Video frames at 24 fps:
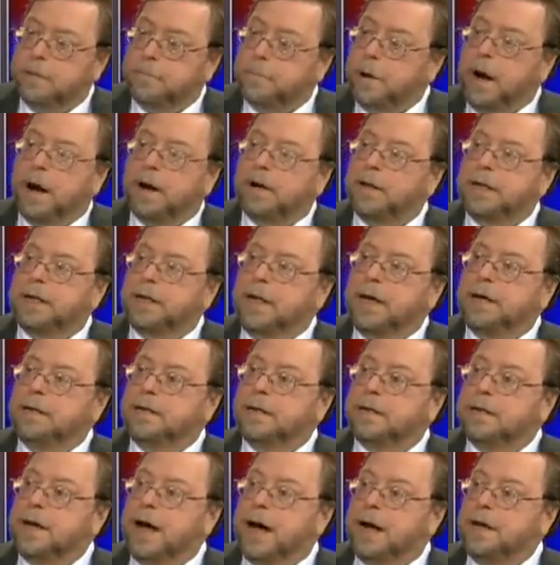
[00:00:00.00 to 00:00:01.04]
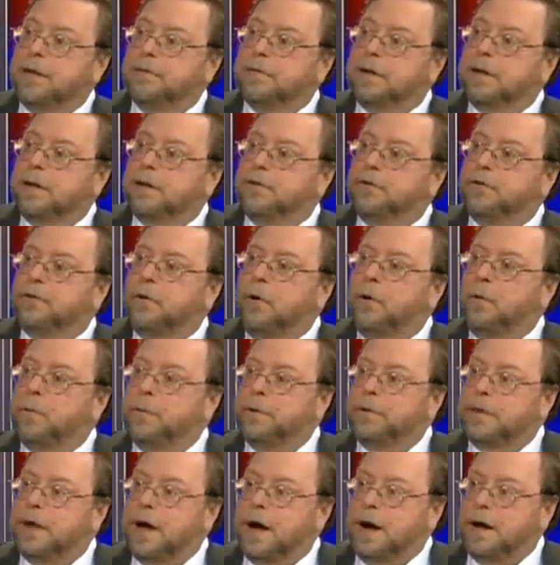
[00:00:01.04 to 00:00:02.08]
Apparently they did not even consult
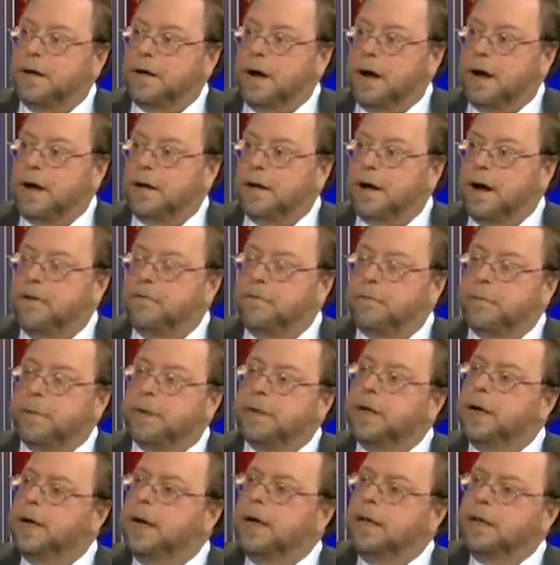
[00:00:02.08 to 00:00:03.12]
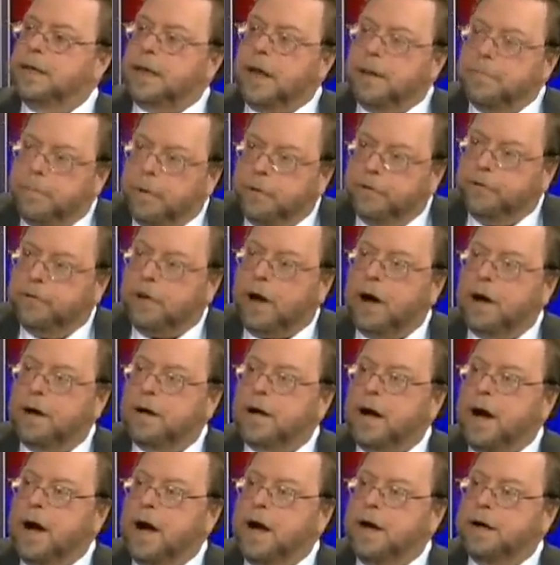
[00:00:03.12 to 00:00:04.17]
with the Hong Kong government. That puts Hong
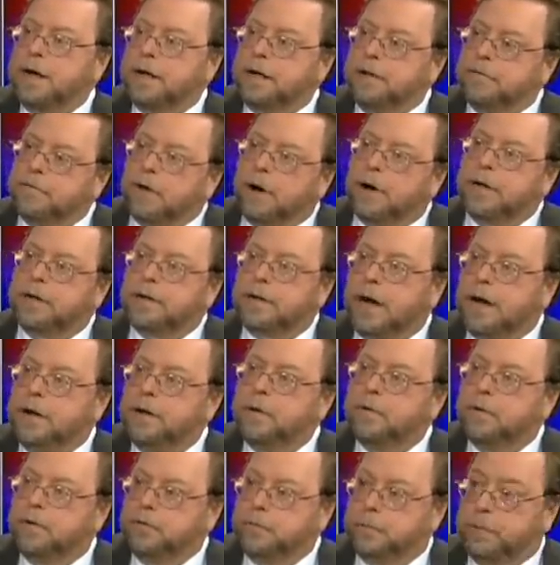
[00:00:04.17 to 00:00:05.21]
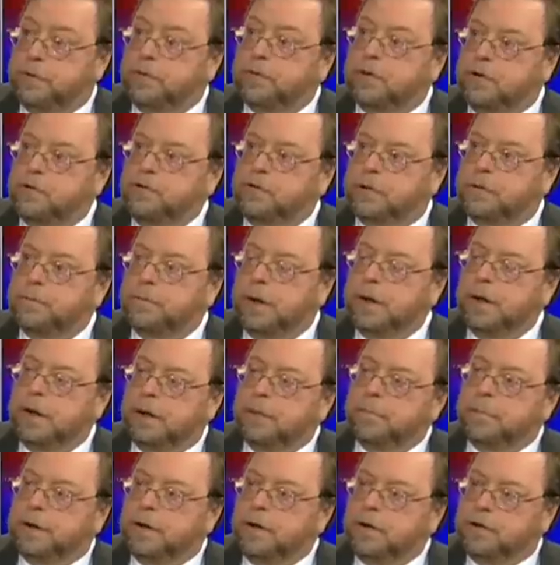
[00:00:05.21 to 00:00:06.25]
Kong in a very tenuous position,
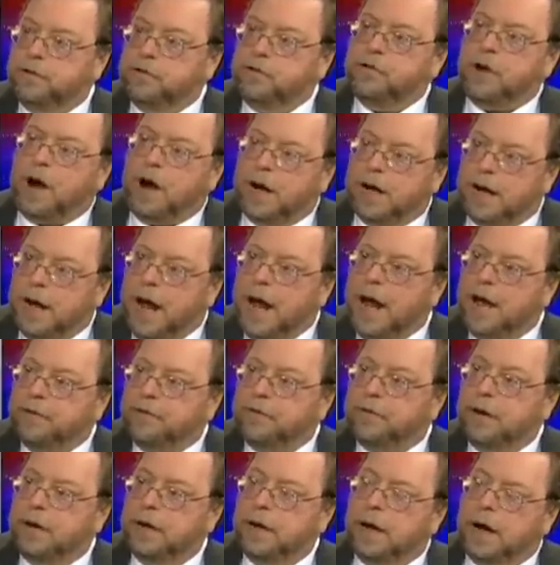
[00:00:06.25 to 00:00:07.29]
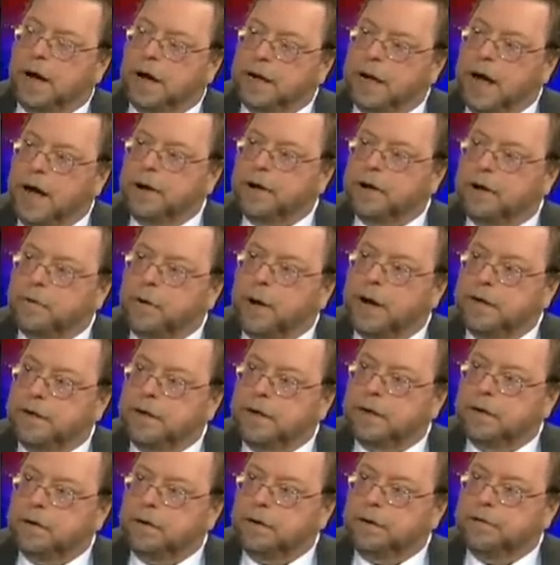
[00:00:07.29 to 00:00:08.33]
because China has allowed a great
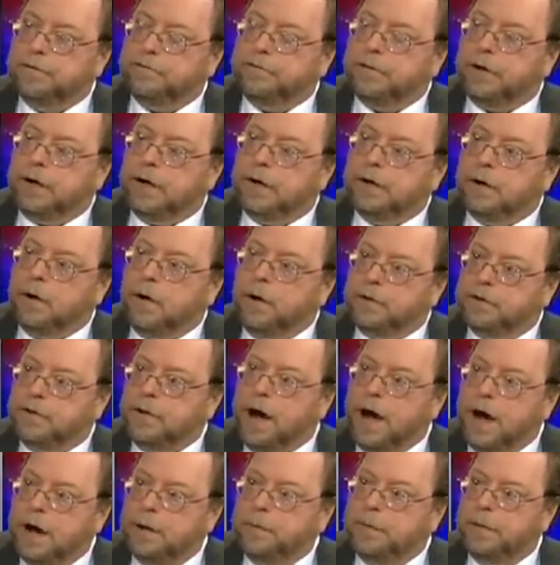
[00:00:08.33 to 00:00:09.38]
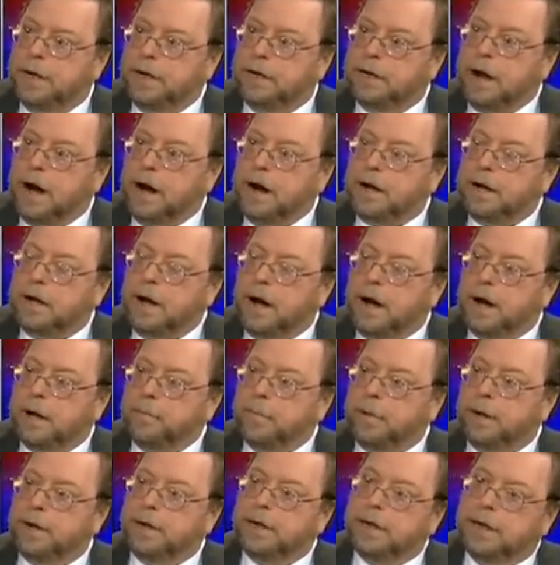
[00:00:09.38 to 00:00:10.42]
deal of autonomy in Hong Kong.
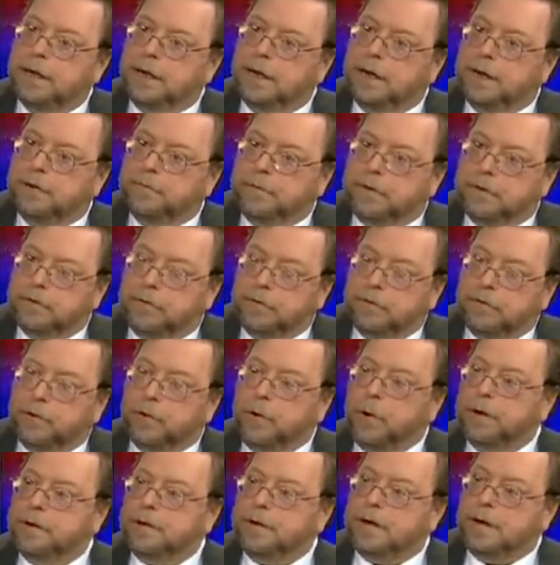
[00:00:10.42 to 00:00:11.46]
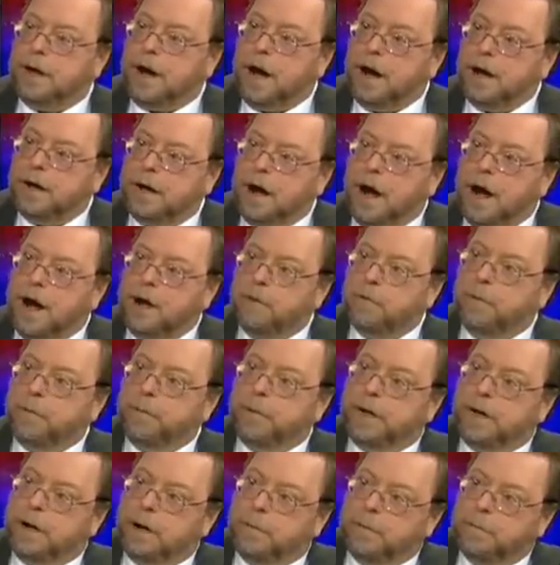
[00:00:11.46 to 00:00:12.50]
But if there's a thought that Hong Kong will
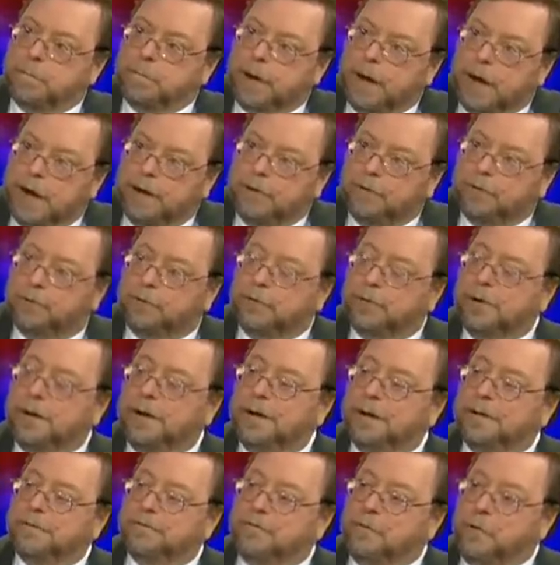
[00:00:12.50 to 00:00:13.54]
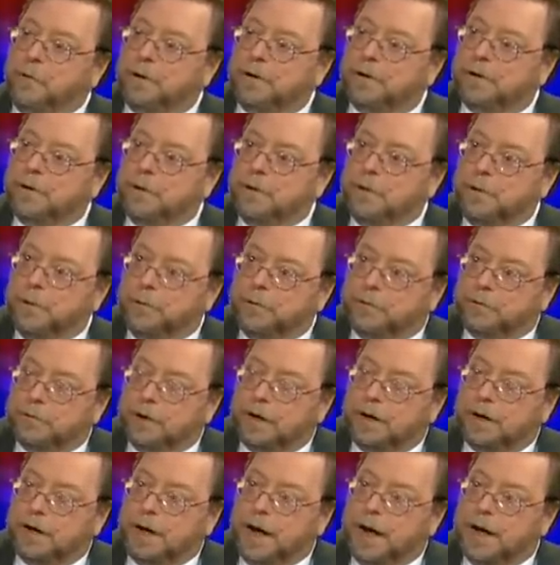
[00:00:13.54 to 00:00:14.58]
become a base for Google's
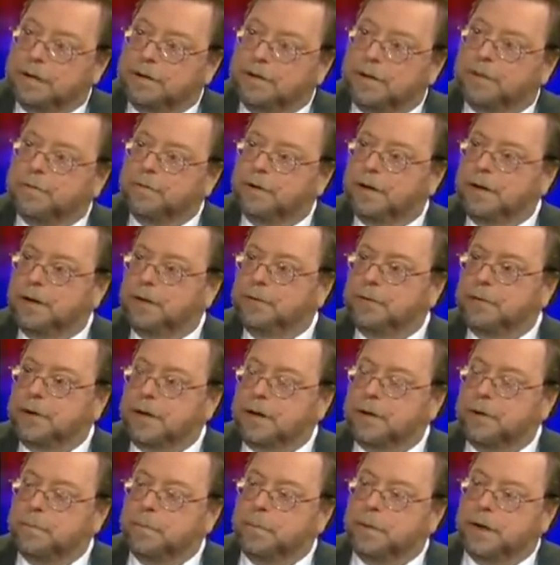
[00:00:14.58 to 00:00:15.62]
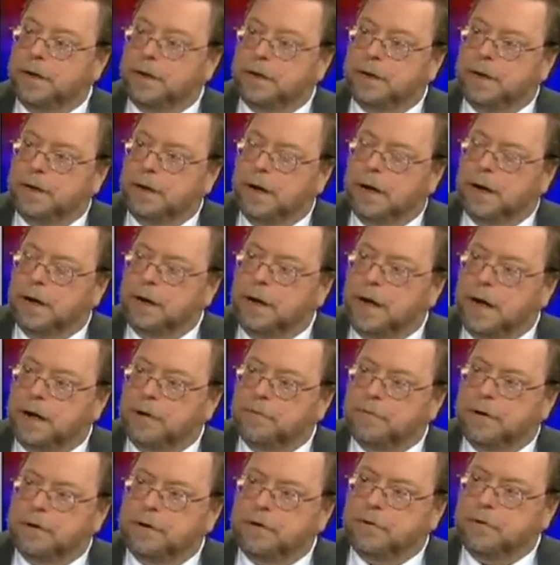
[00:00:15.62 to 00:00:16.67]
activities, that could bring a lot
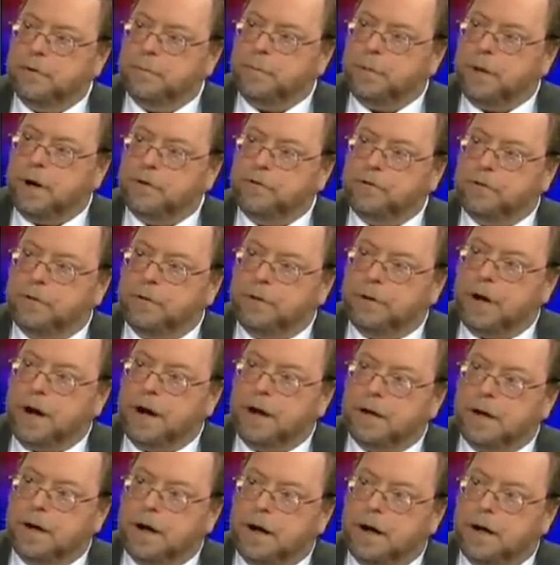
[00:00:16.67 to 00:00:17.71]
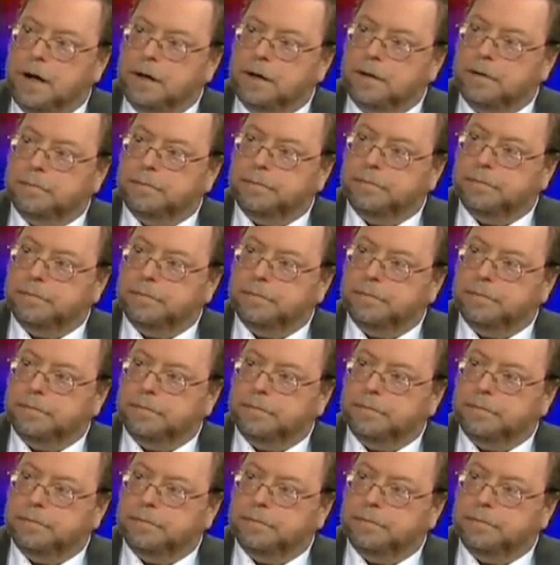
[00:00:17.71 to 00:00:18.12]
of undue pressure on Hong Kong.